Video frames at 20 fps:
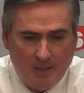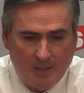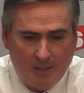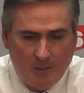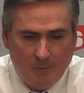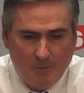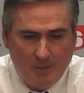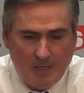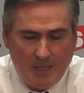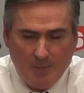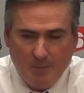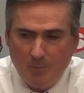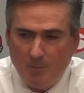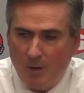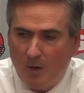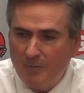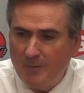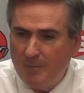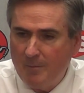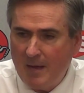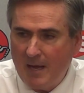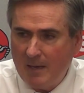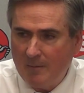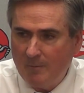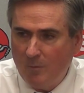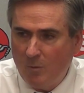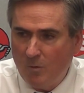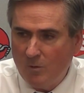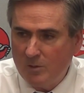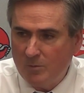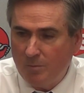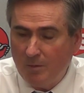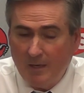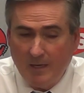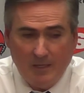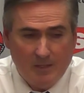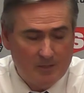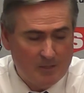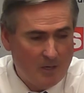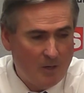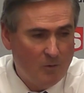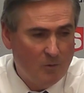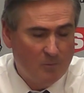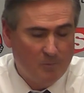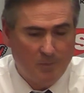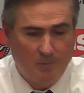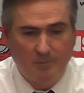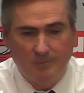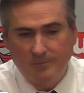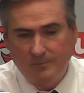could we keep them off the backboards playing zone?